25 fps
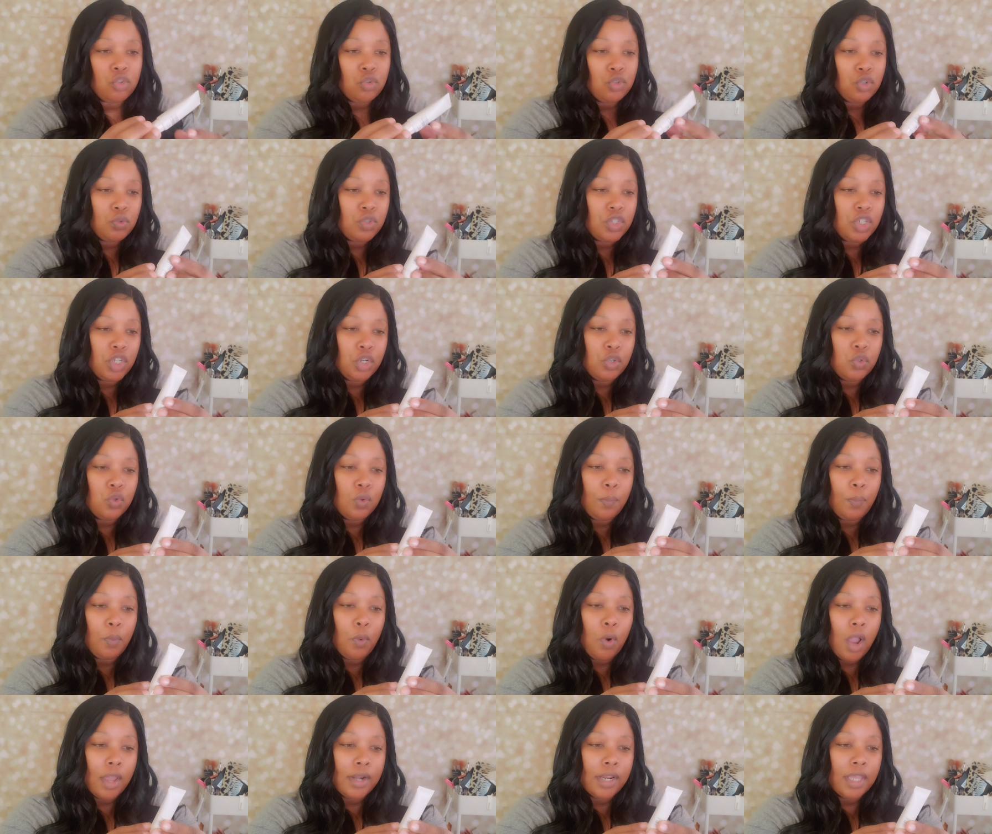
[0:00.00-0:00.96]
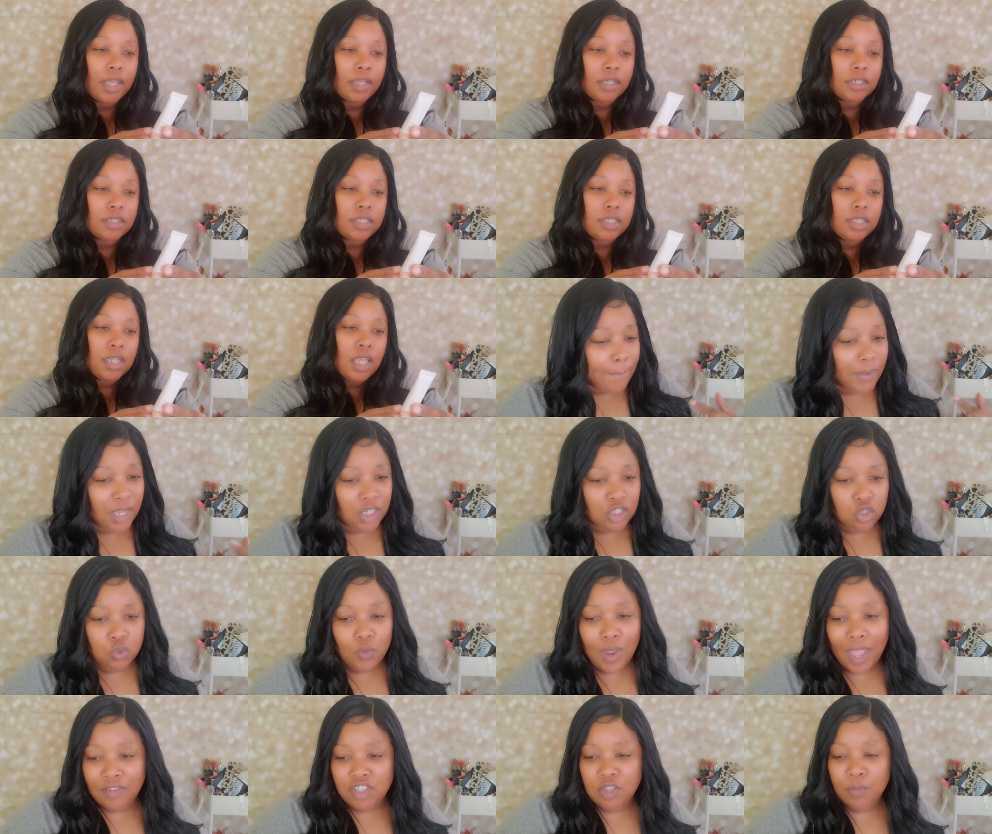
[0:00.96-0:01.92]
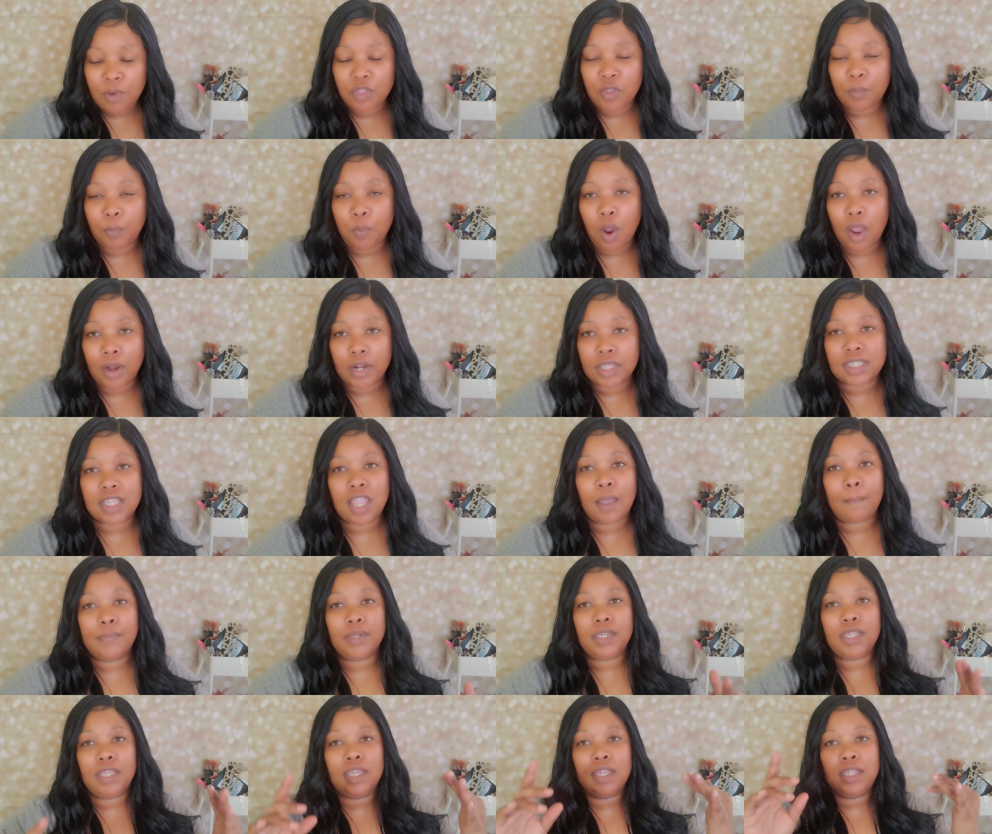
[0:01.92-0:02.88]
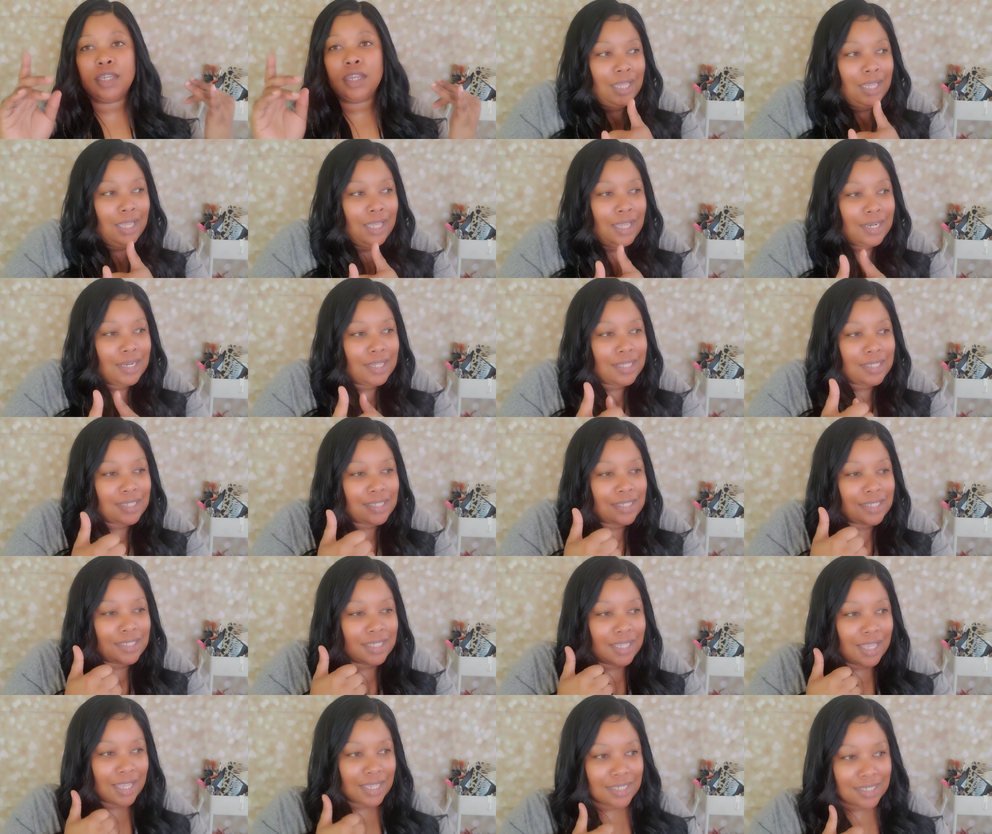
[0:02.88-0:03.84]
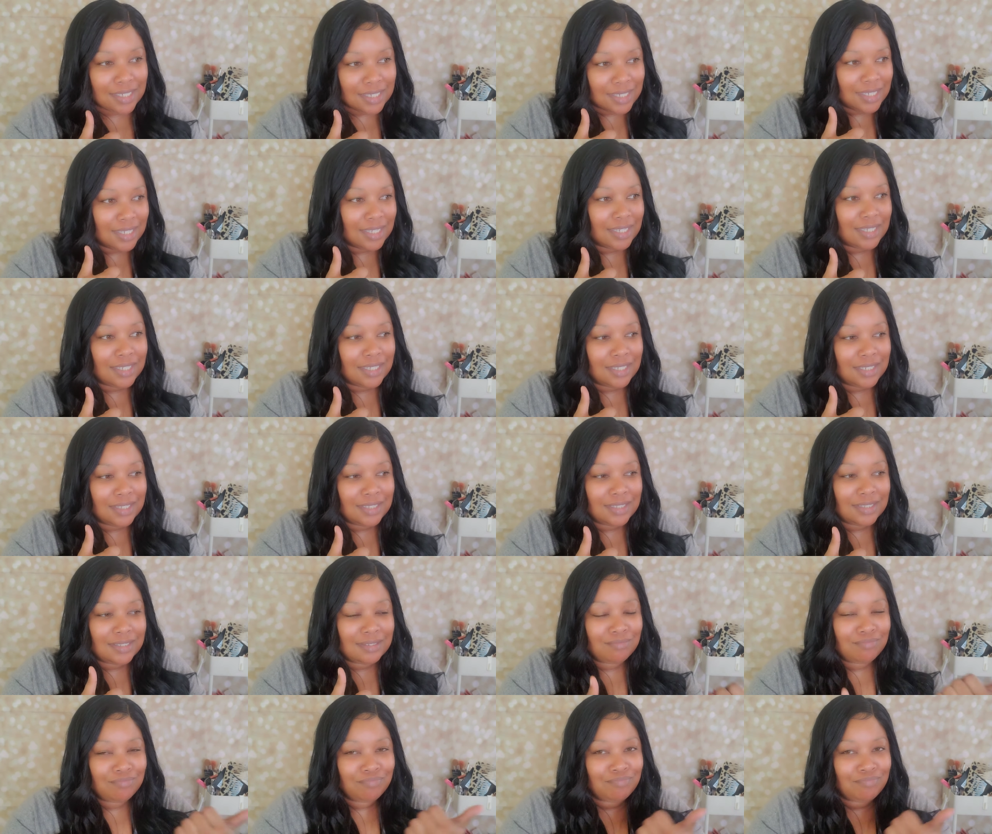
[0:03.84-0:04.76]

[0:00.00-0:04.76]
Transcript: introducing a new product. I do have some other products coming in. Anastasia.